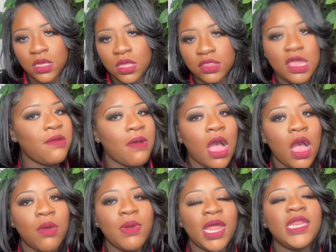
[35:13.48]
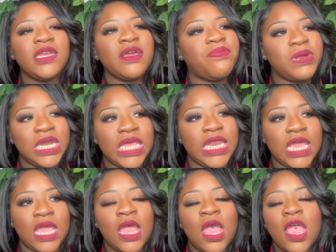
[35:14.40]
They were already
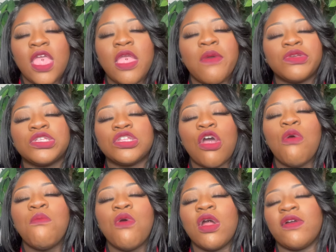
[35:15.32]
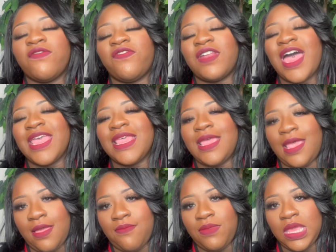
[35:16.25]
depleted. It was no more flight
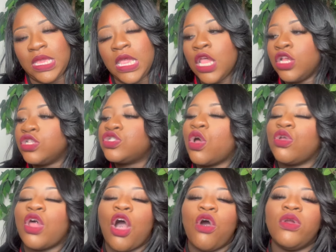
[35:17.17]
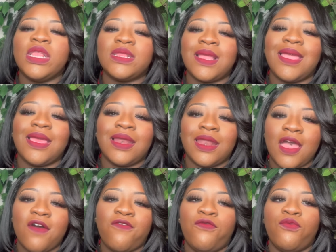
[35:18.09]
in me. So, the only thing
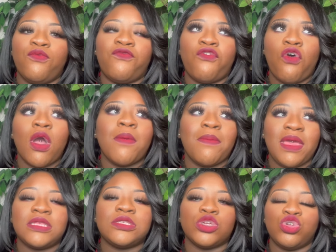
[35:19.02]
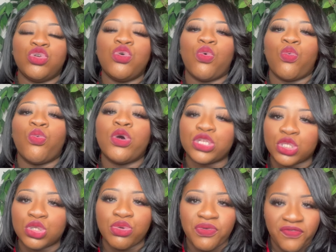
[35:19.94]
left for me to do was
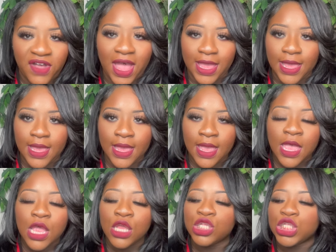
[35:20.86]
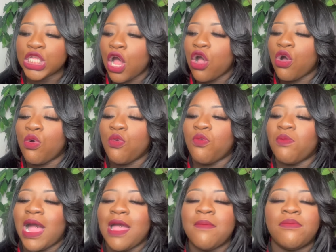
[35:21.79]
to fight. So,
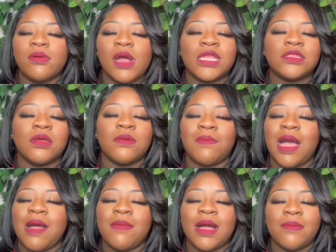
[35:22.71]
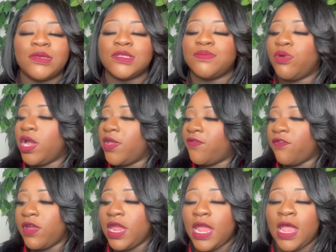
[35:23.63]
my mama's
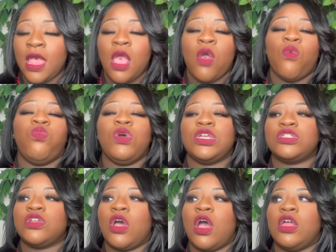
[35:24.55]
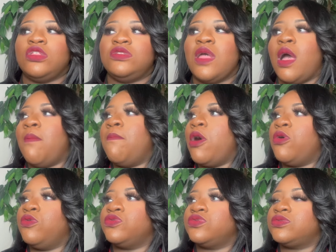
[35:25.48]
boyfriend was the
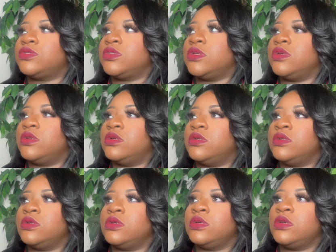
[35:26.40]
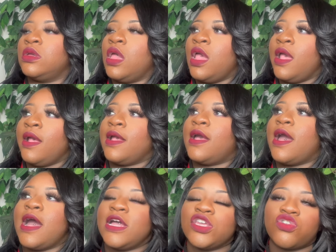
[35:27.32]
most
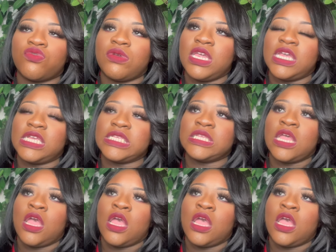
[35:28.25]
countryest